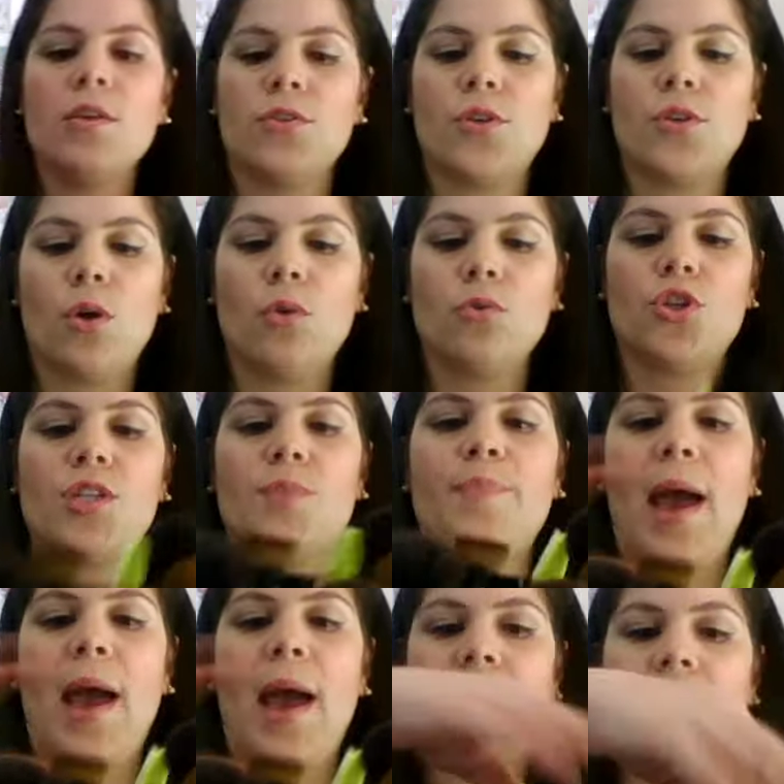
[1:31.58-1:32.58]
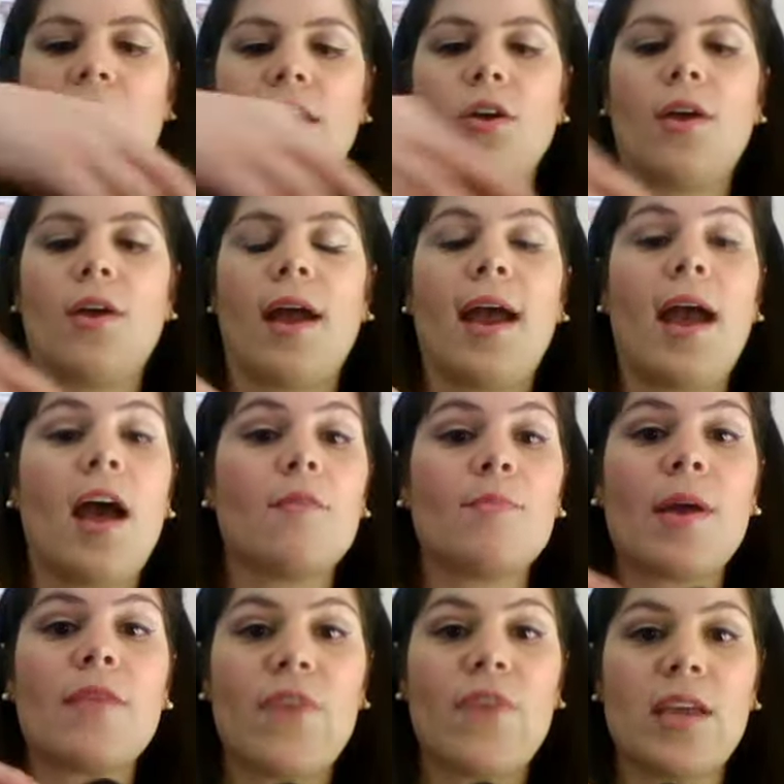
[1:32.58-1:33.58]
So just back here, I have
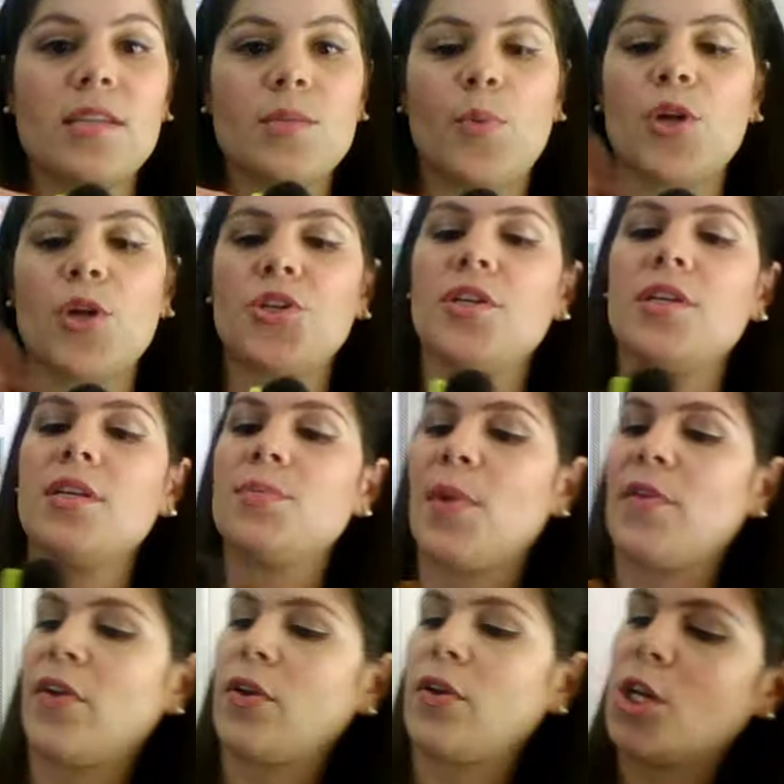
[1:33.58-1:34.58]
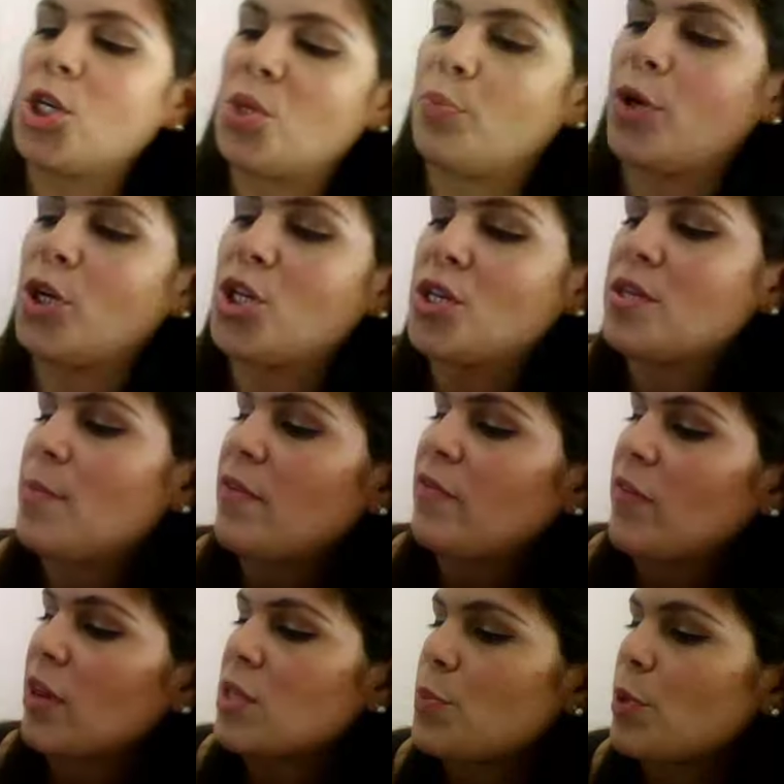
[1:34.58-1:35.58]
my face brushes, my foundation brushes, my
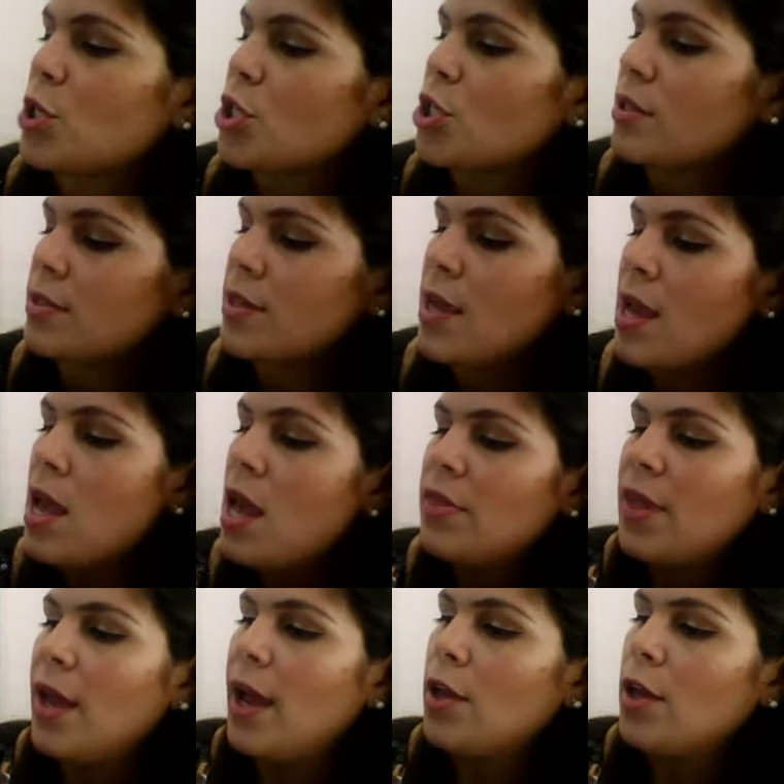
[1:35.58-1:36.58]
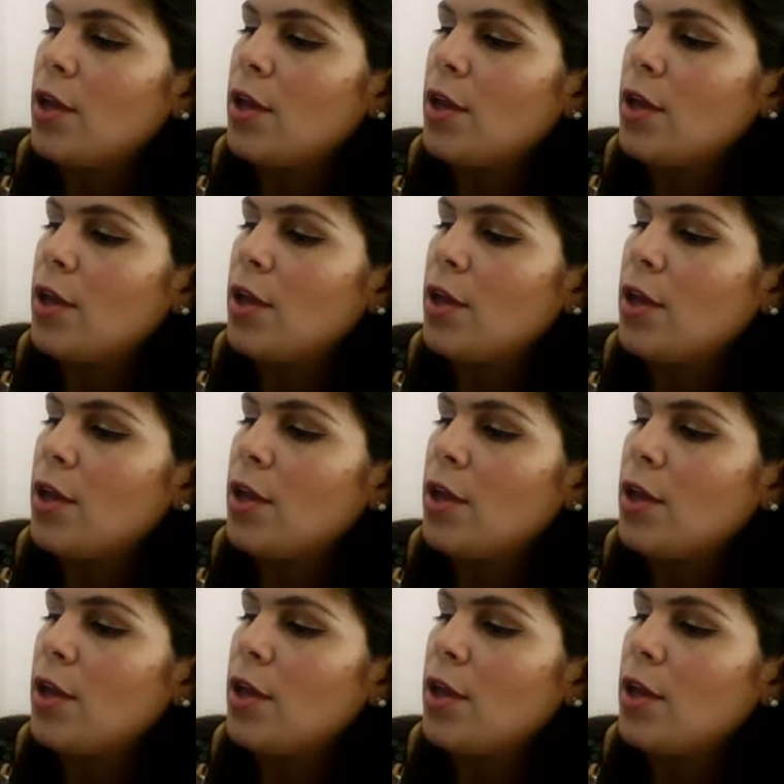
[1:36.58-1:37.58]
face brushes. Then over here,
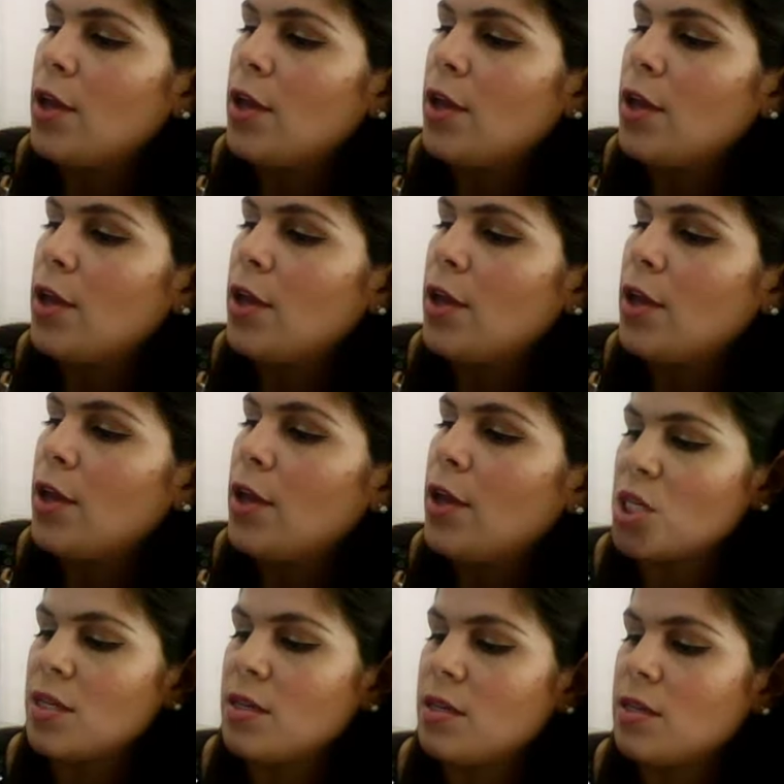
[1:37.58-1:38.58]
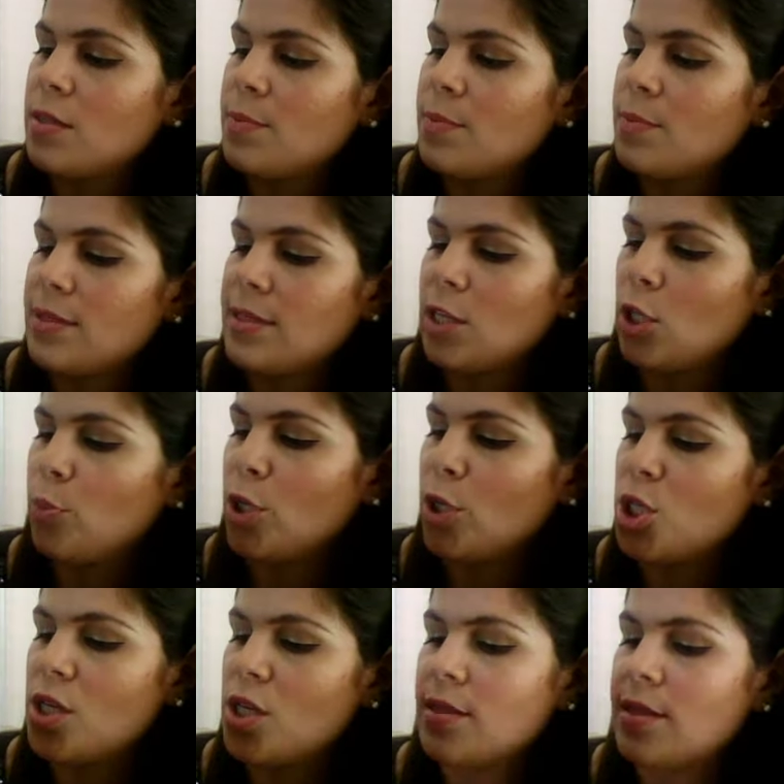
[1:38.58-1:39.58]
my eye brushes, my concealer
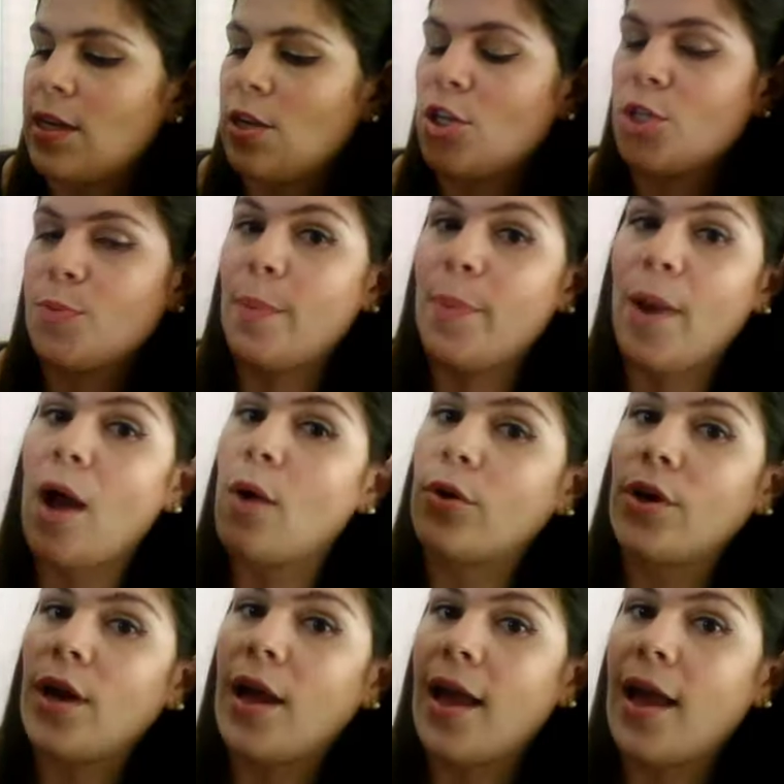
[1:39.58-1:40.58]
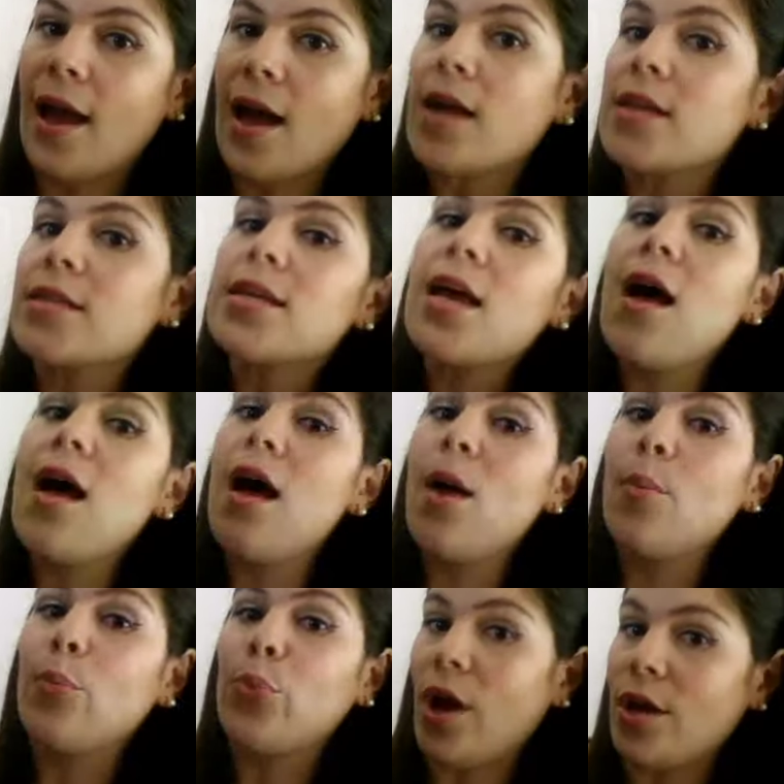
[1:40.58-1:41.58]
brushes. Here's my powder and
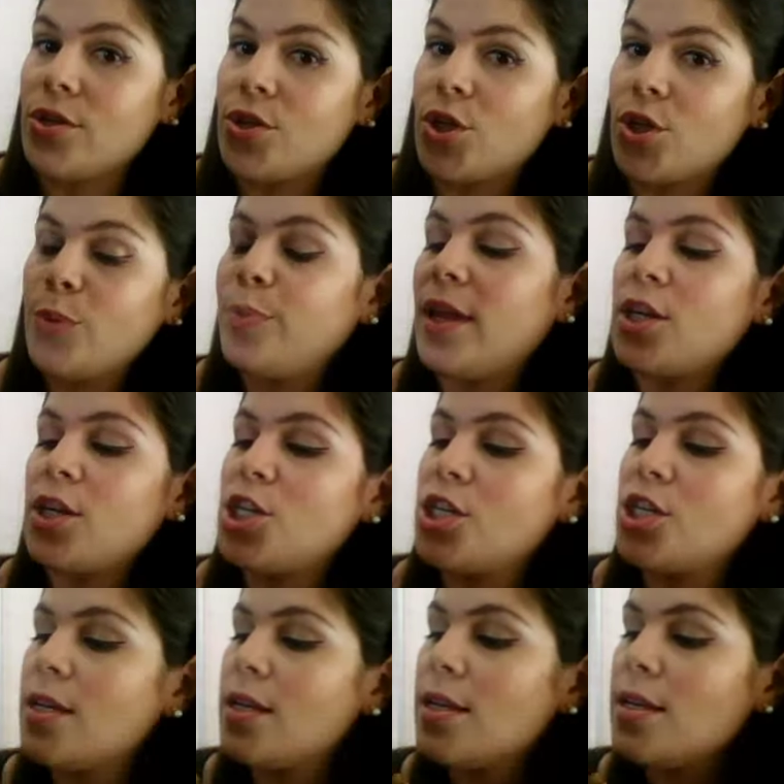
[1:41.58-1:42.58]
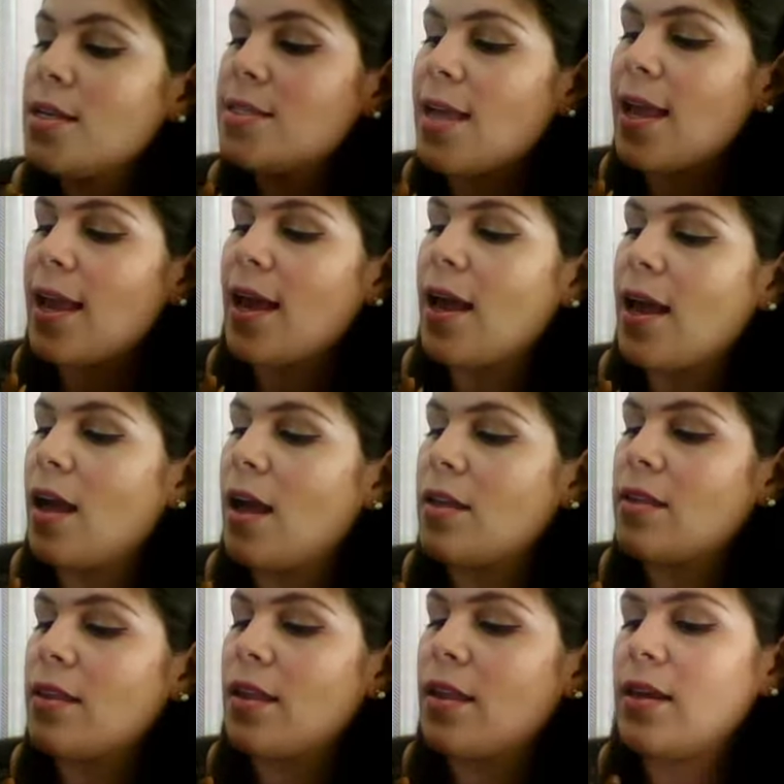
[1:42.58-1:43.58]
bronzer brushes,
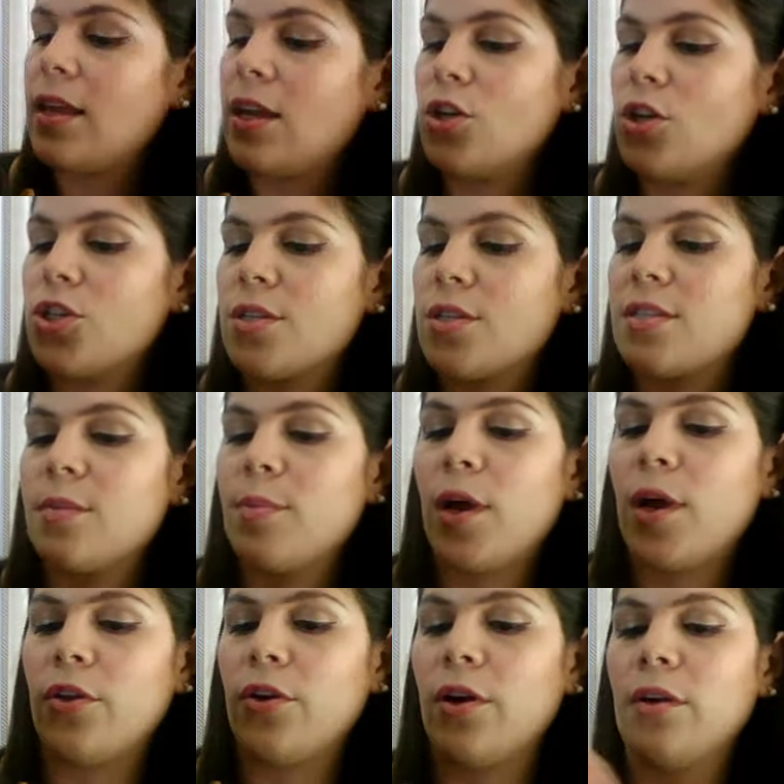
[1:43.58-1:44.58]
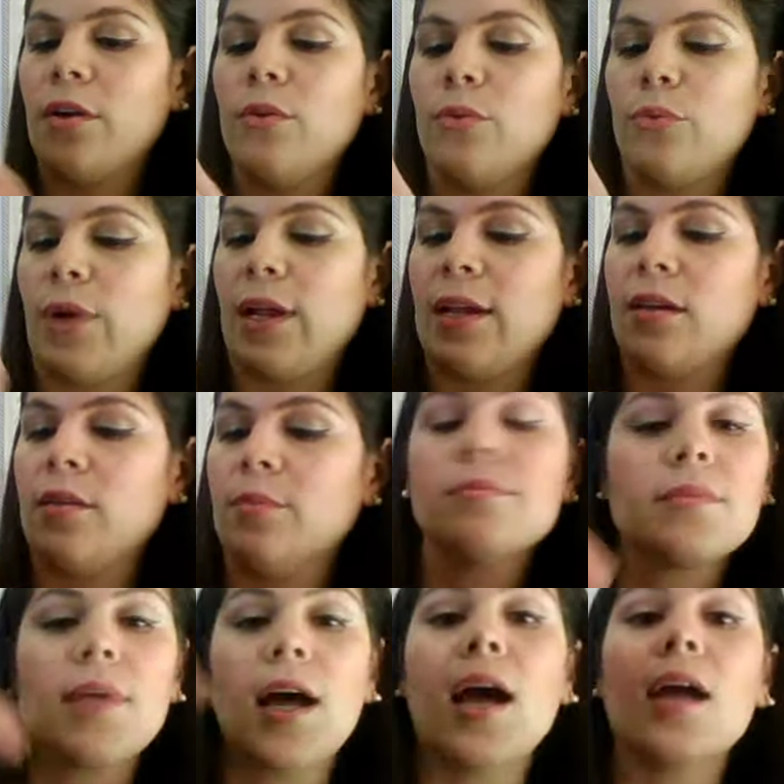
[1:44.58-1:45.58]
and then here's just some other random
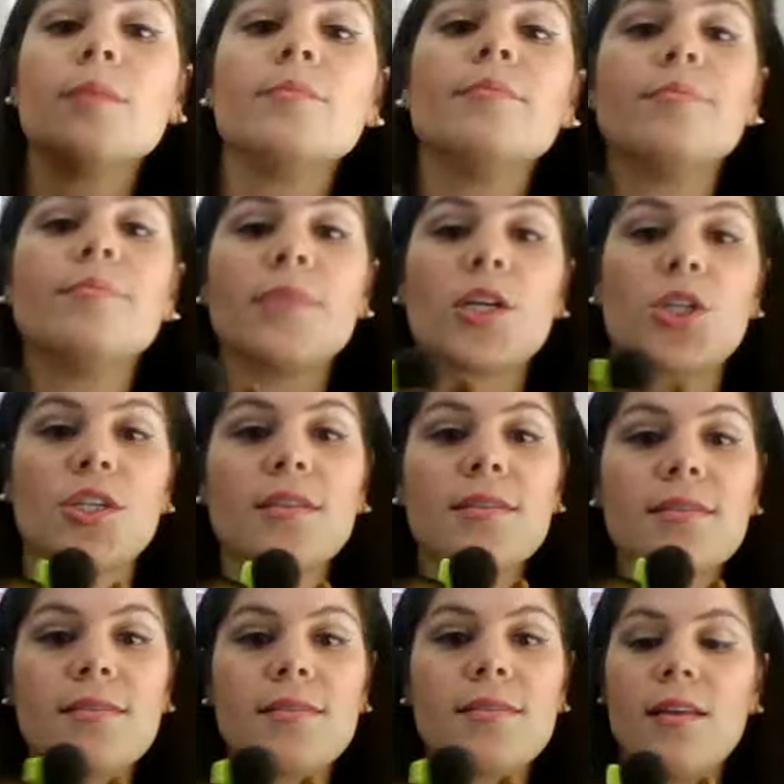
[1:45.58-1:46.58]
kind of brushes